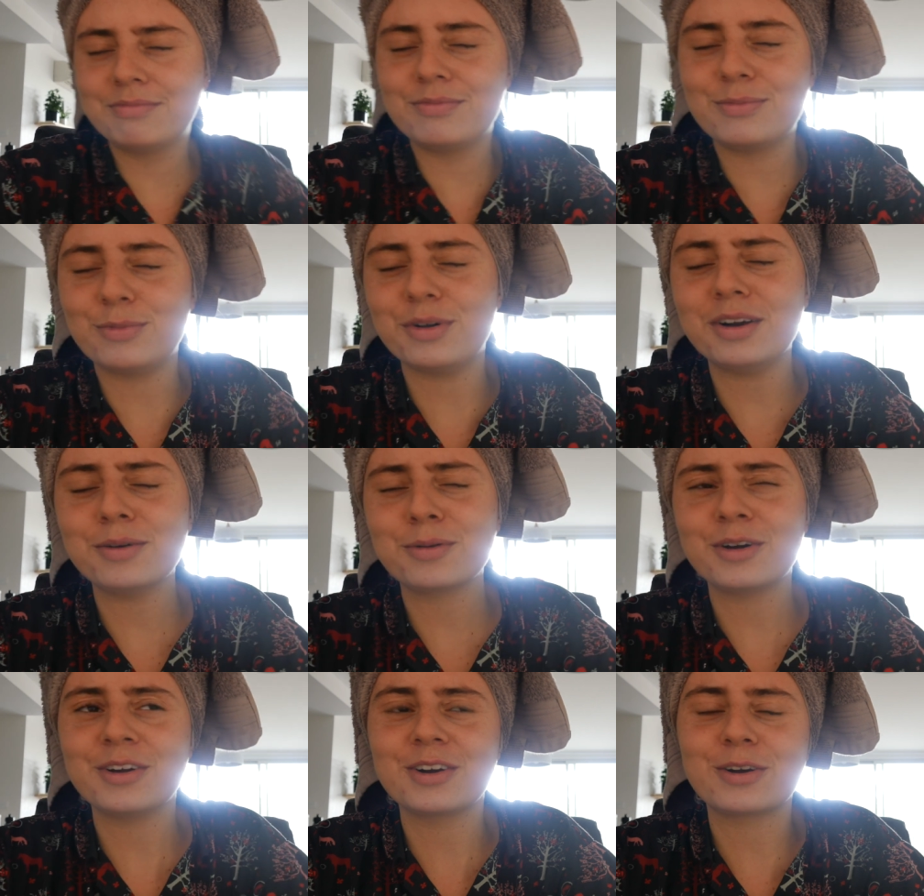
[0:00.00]
what
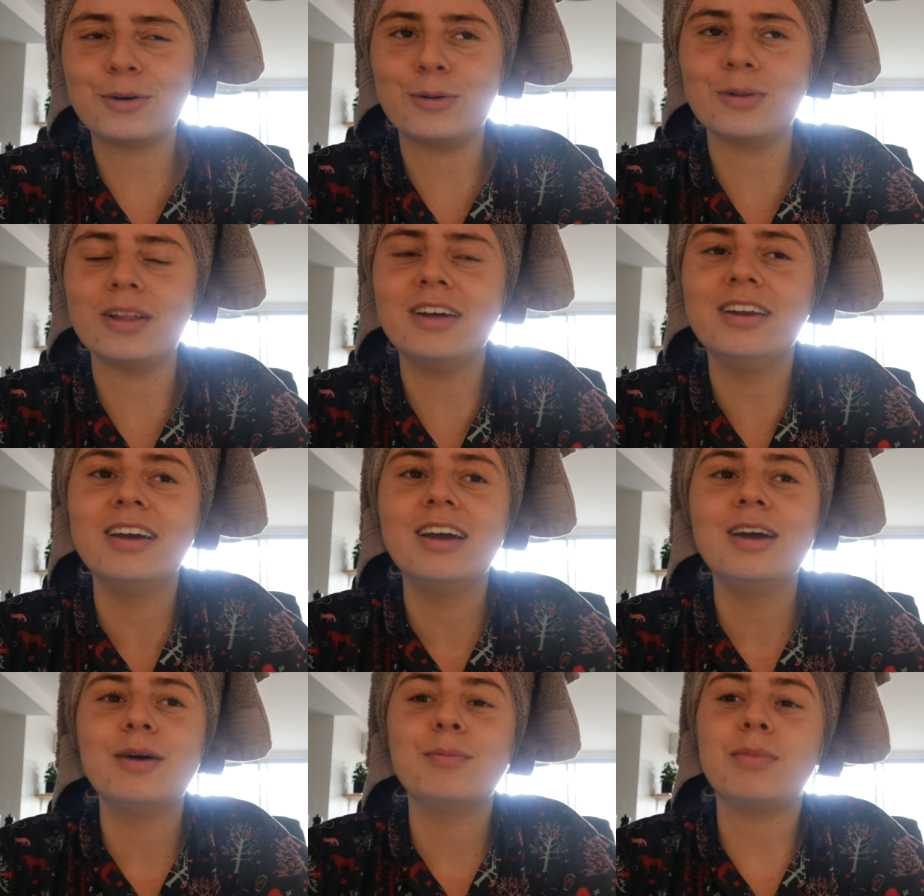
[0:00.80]
I'm going to call it
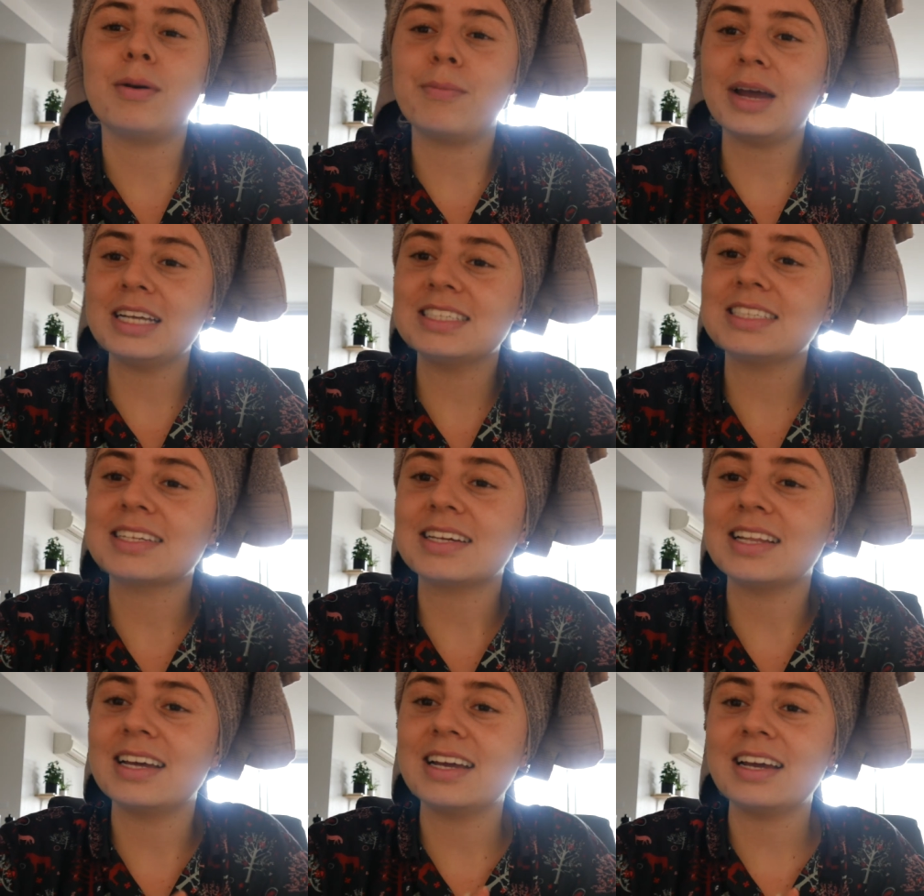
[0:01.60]
but
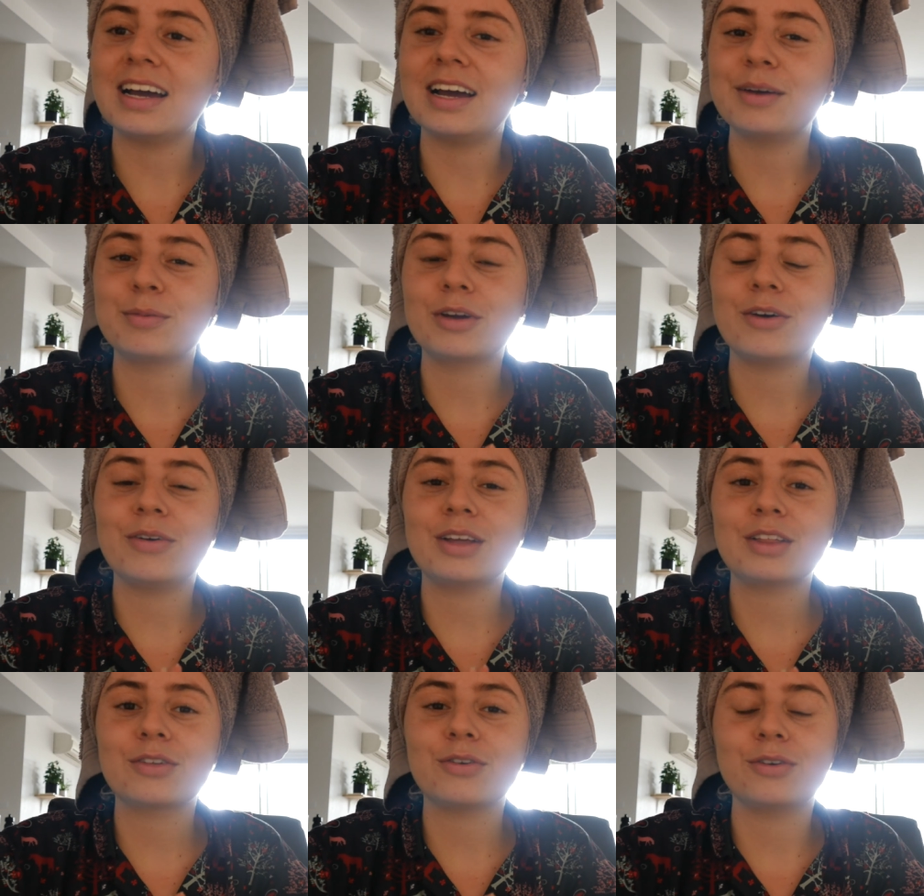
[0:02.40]
basically I'm
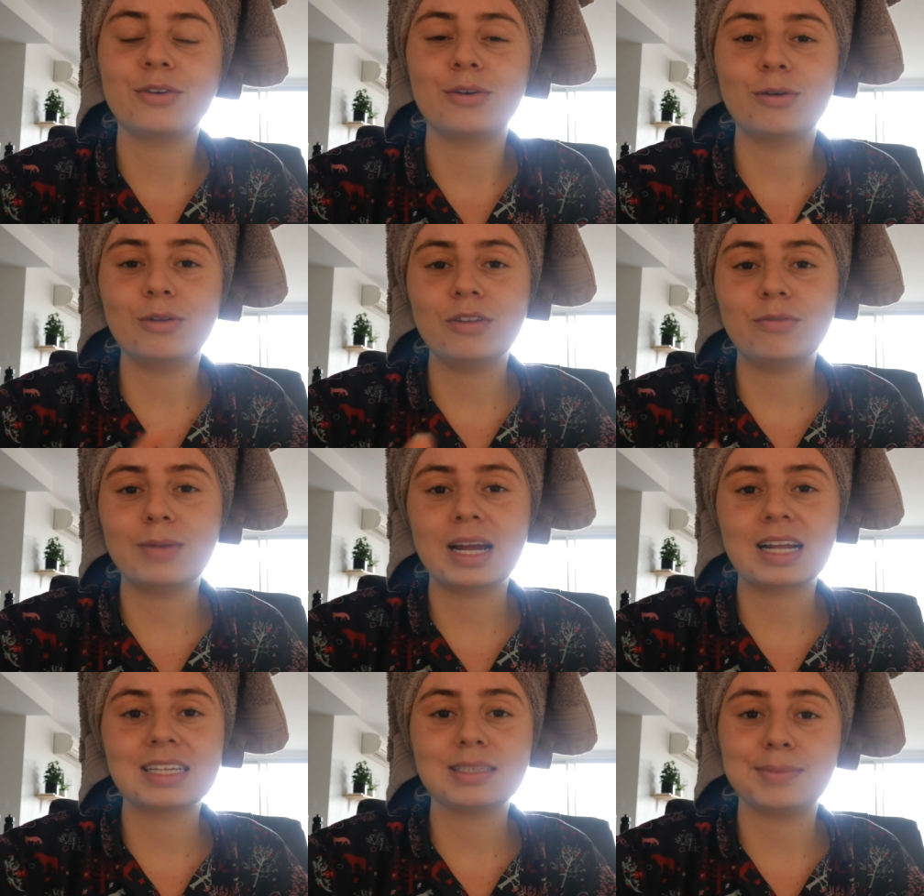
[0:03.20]
going through all of
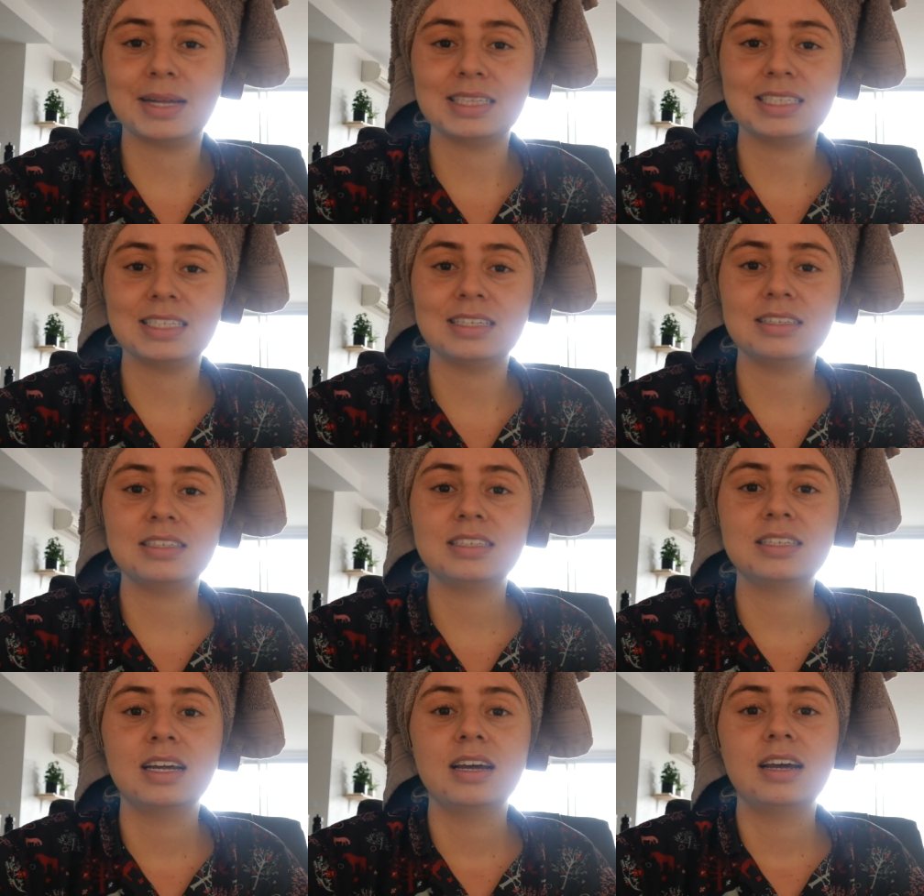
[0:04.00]
my expenses